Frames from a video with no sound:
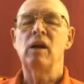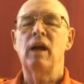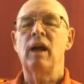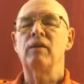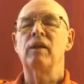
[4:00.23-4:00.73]

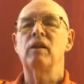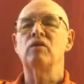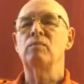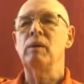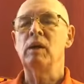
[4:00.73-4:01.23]
and that it's
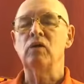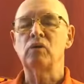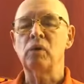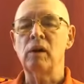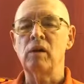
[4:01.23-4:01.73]
being
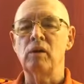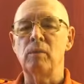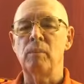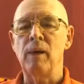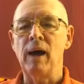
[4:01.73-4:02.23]

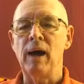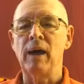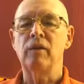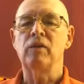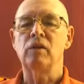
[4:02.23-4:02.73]
triggered
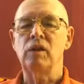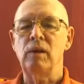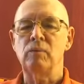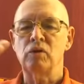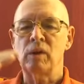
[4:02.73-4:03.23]
by the
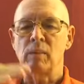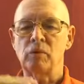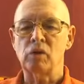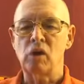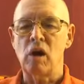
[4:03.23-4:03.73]
deep
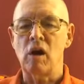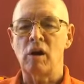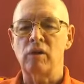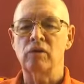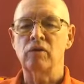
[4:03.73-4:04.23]

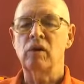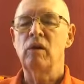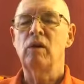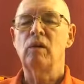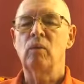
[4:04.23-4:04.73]
samskaras
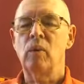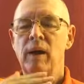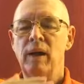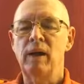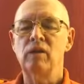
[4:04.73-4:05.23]

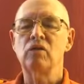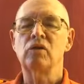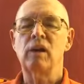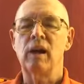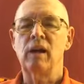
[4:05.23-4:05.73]
way
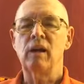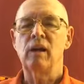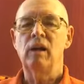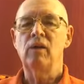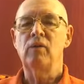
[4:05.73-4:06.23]
inside,
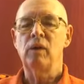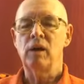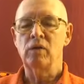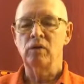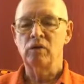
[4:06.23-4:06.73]
if we
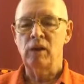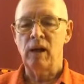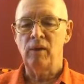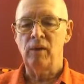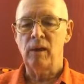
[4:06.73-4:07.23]

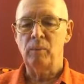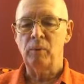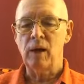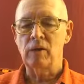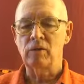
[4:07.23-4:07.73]
understand that
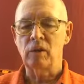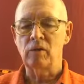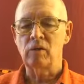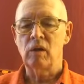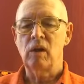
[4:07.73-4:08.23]

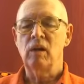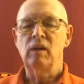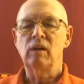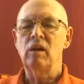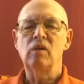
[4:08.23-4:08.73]
process,
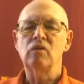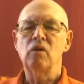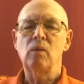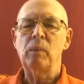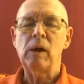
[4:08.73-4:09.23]
then there's
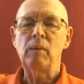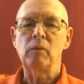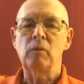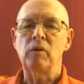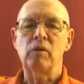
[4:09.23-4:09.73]
no
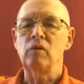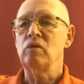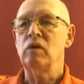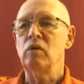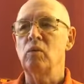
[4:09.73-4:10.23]
problem with
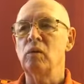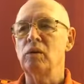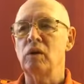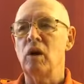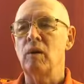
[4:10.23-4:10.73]
using the
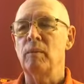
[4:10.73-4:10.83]
word karma